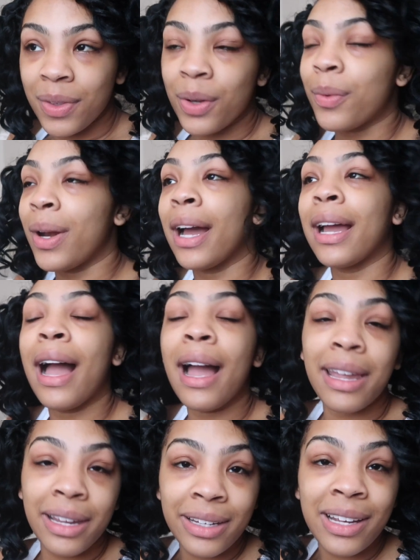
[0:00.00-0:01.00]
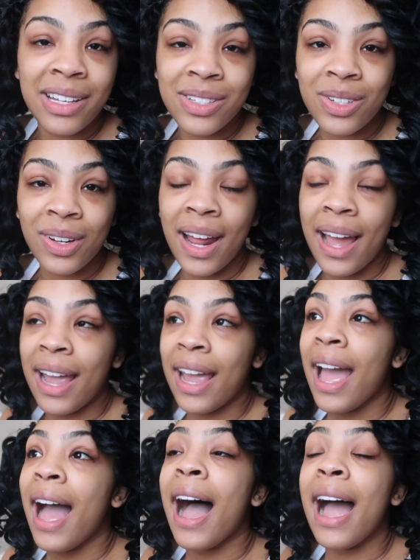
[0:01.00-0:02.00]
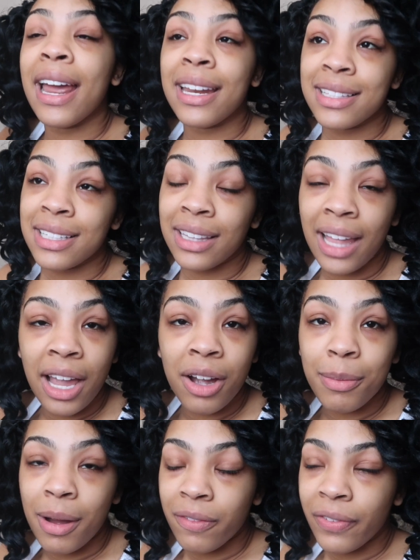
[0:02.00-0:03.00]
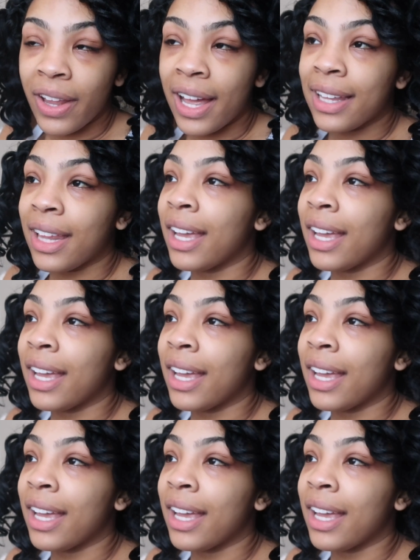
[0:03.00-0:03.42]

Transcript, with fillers: When I got here yesterday, I had a delay on my flight.